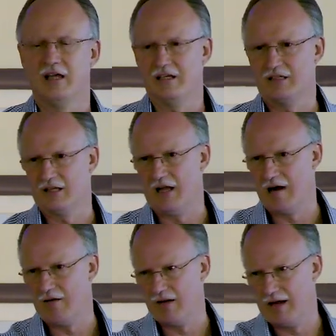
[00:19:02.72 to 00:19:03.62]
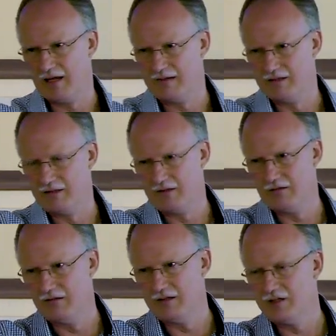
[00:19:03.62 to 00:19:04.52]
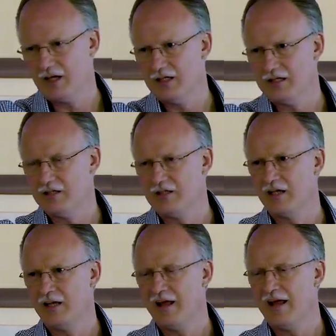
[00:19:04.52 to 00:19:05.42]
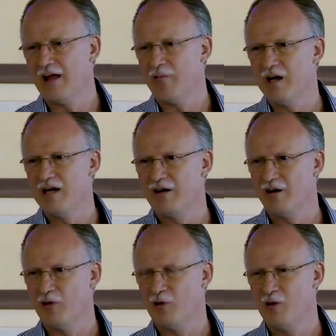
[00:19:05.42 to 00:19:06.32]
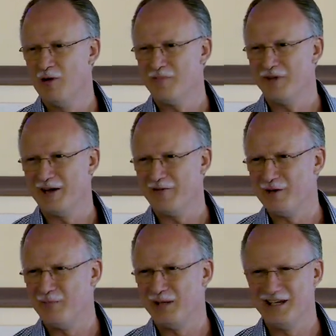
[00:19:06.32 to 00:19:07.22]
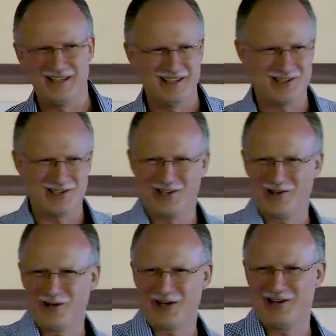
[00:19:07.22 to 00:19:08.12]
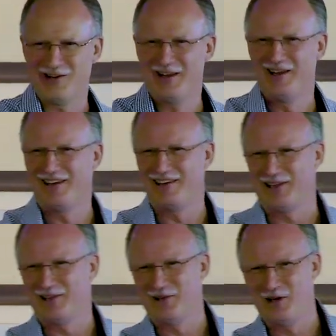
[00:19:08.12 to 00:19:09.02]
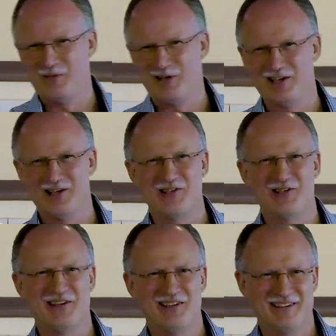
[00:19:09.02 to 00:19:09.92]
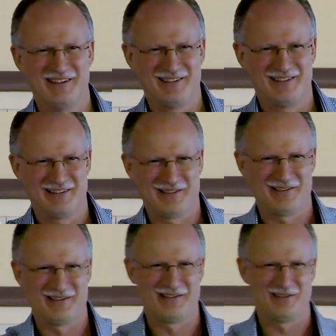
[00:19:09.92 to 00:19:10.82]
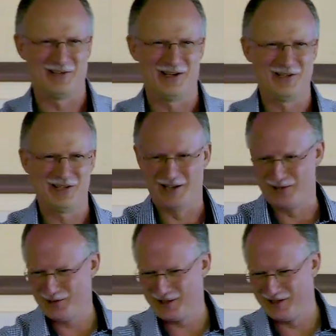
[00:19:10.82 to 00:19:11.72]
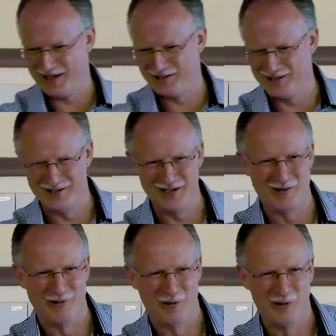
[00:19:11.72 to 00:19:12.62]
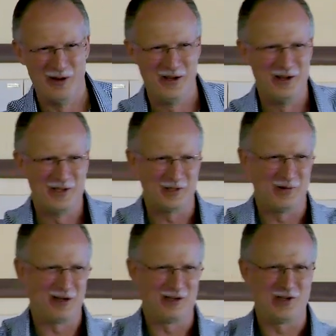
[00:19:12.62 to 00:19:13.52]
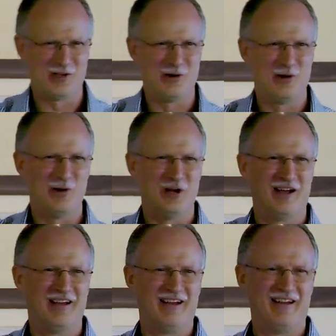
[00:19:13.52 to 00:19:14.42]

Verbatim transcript: And he said, Our lives had totally changed. And we know that every penny that's in our account got there because God said, I took you down to zero so I could show you